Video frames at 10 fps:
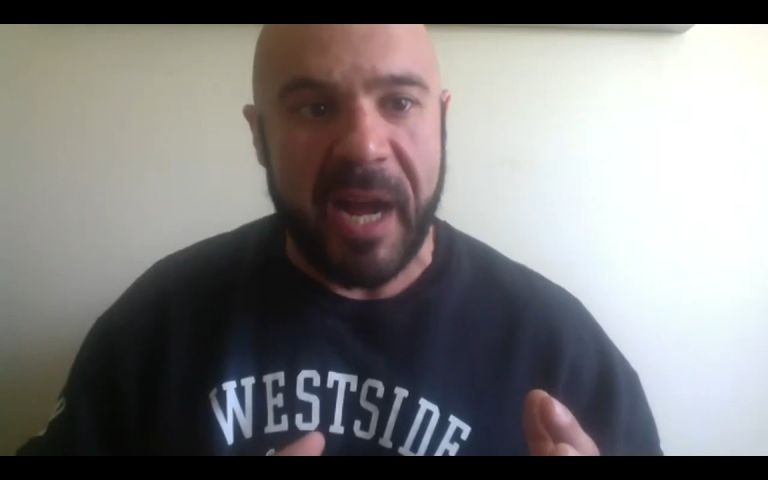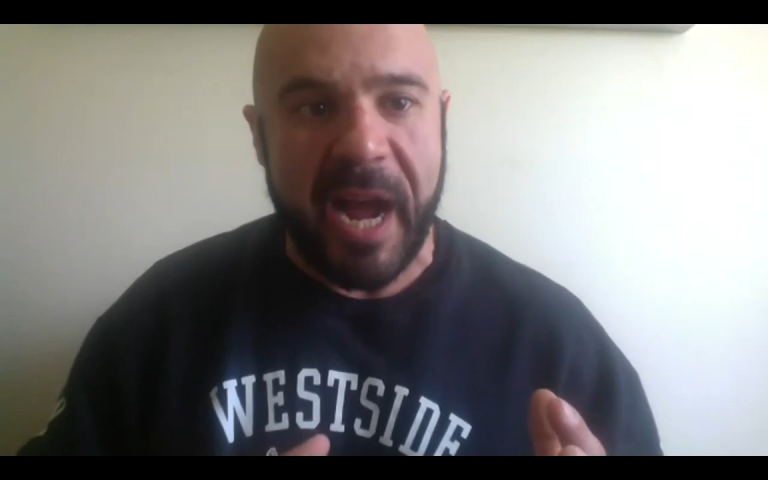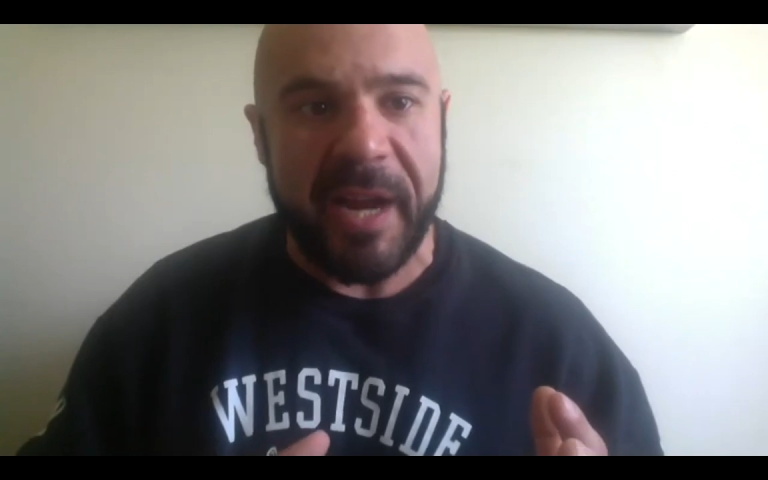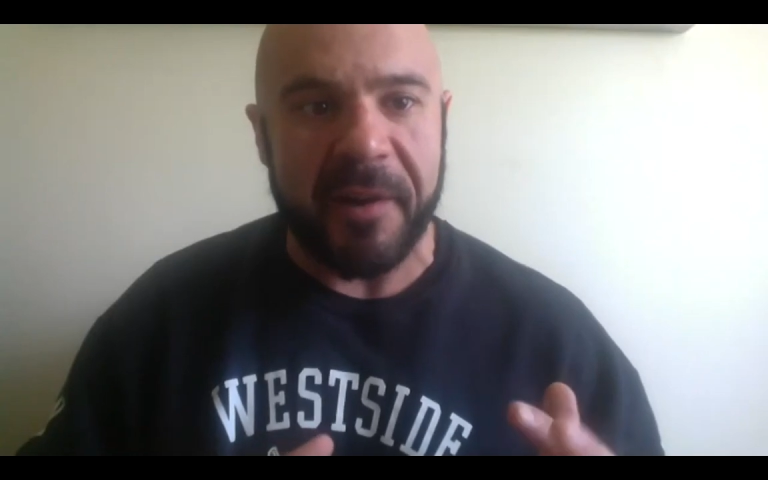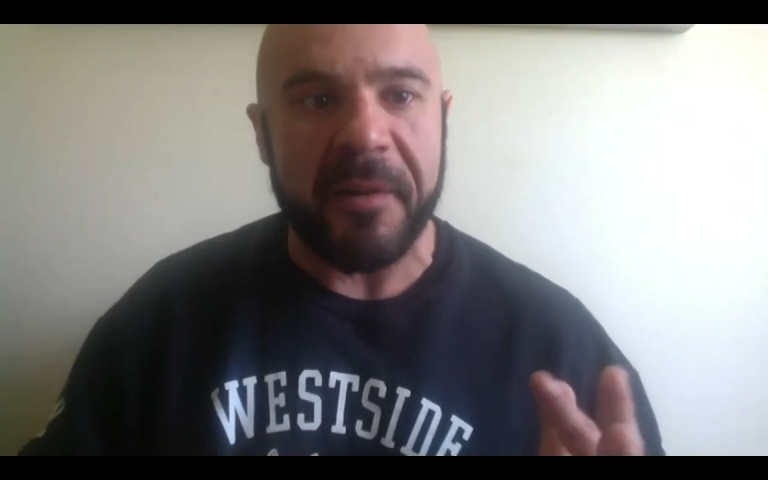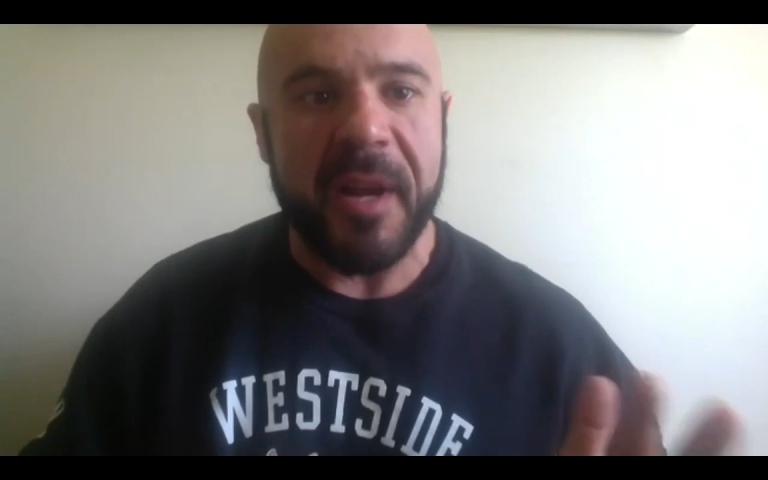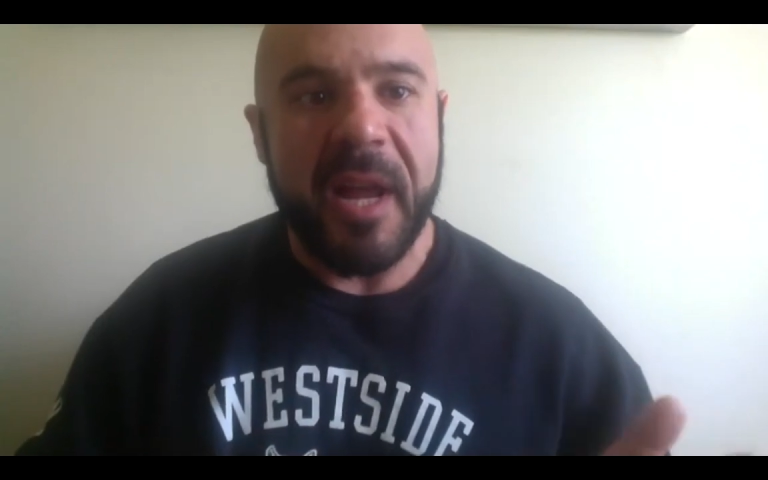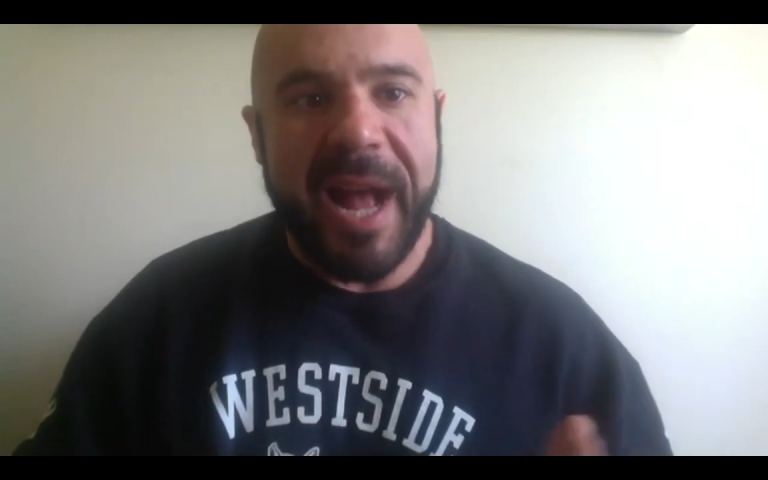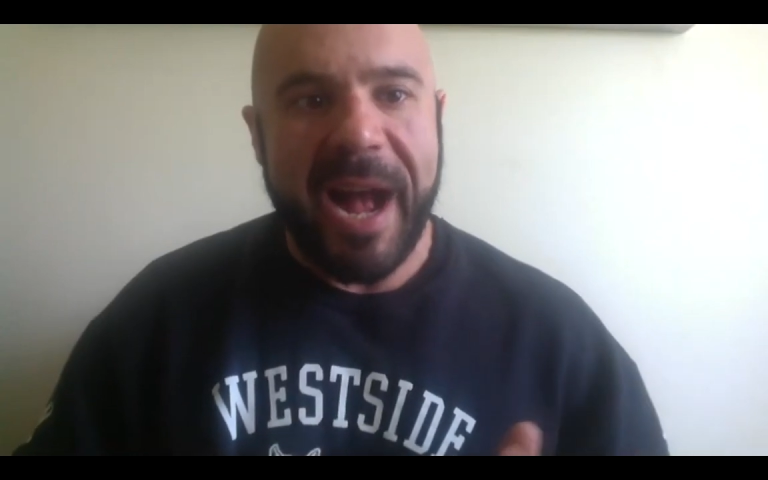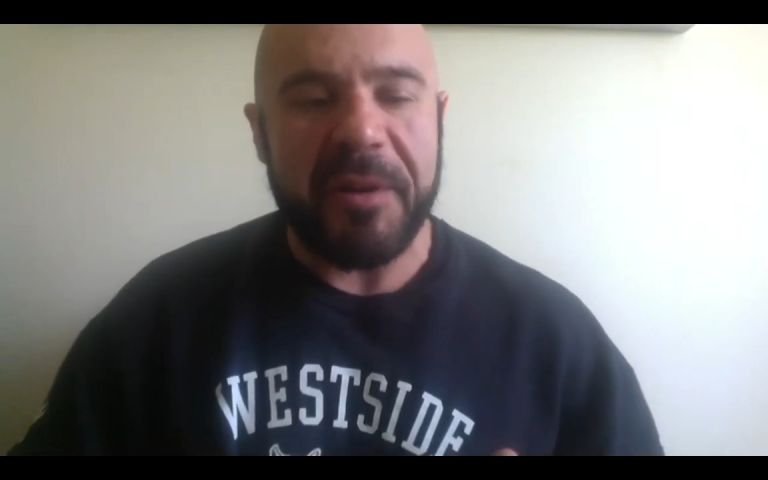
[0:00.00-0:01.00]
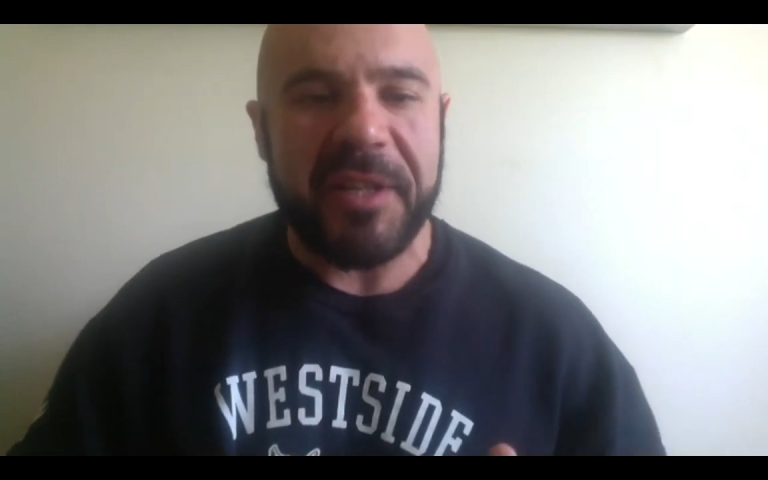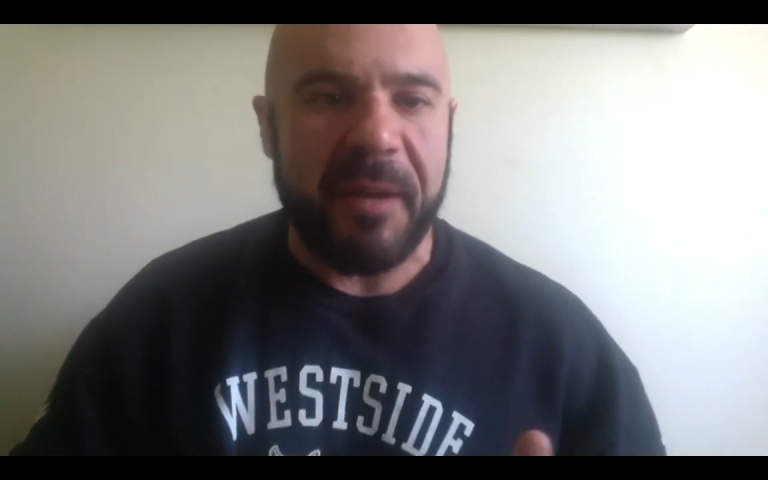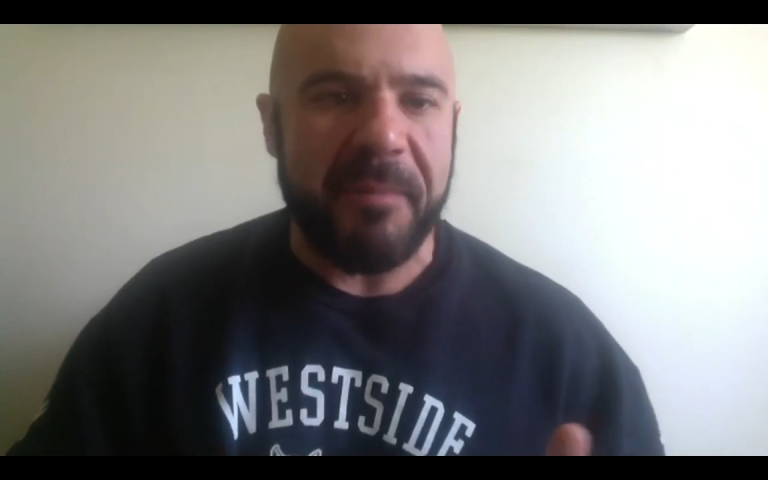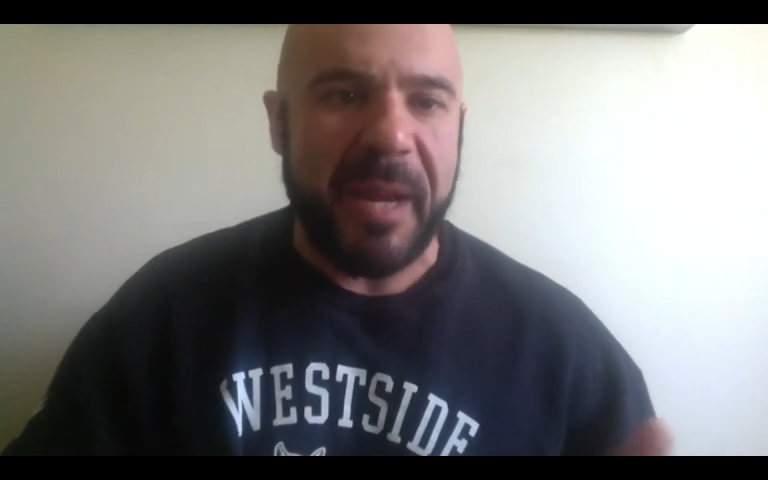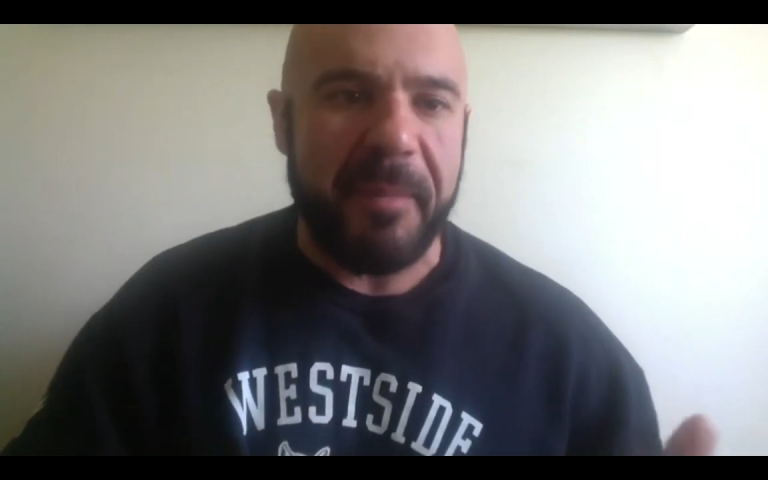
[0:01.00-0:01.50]
higher. I would
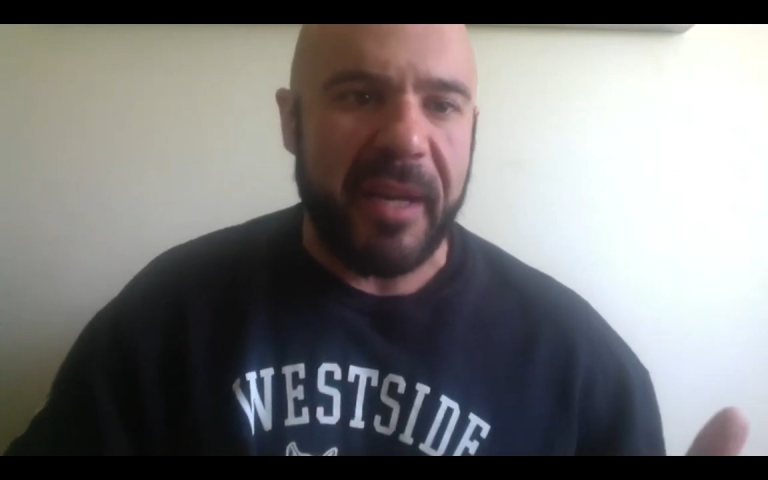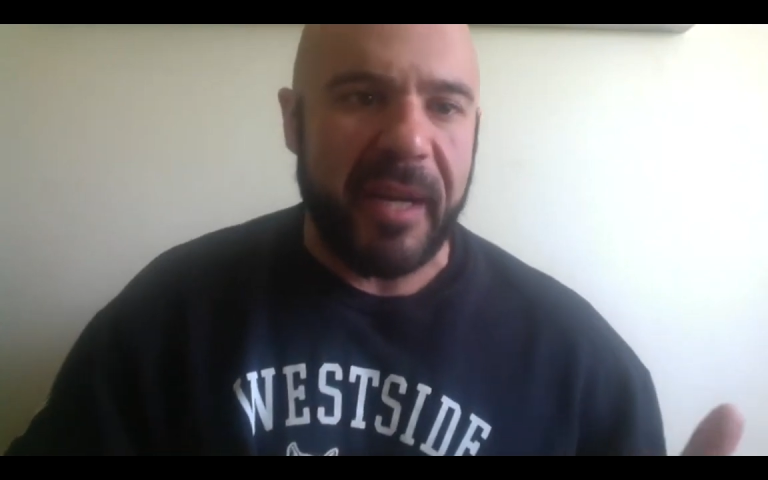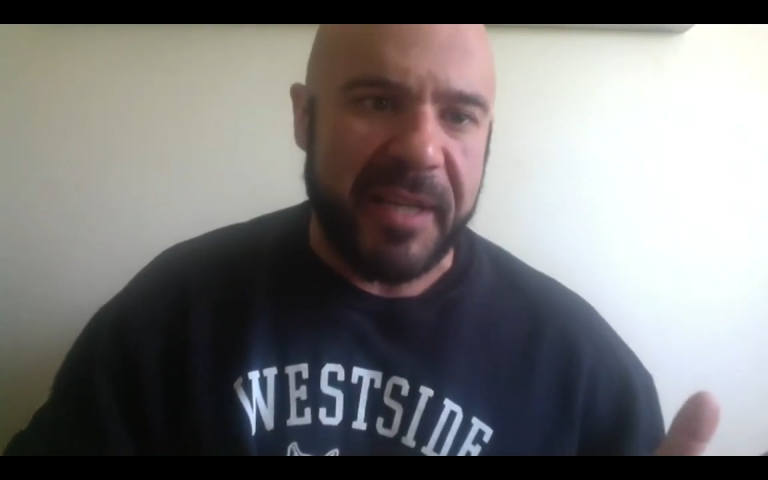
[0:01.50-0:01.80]
say maybe like